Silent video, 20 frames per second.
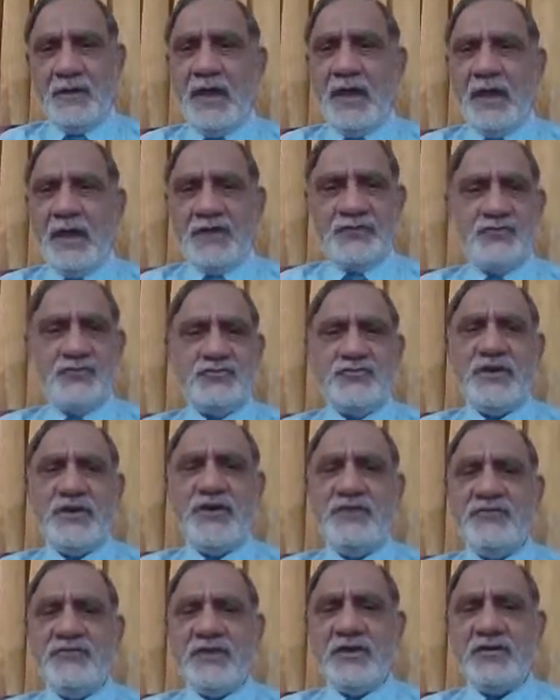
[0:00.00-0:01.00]
And today
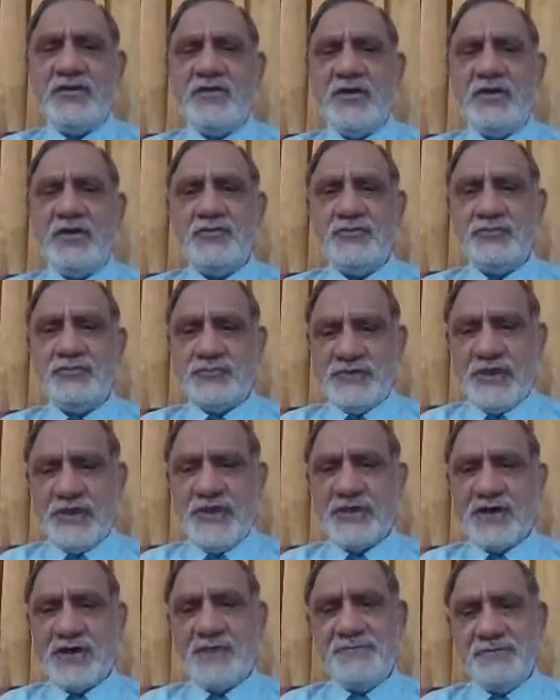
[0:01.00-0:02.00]
we are going to
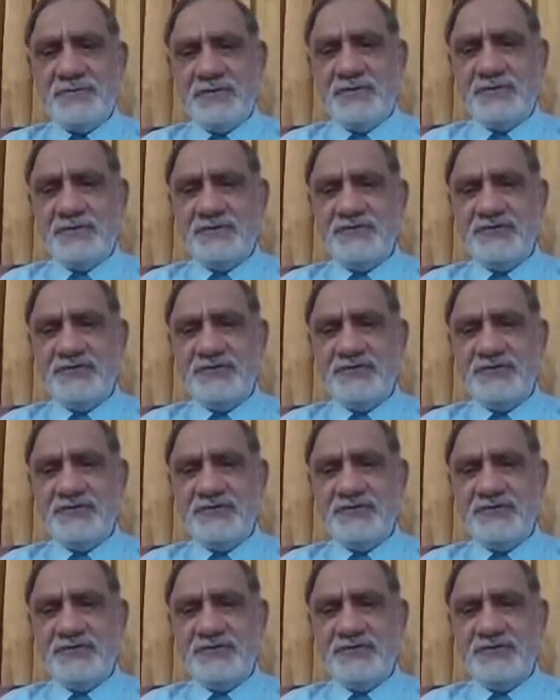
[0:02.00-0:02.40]
take up the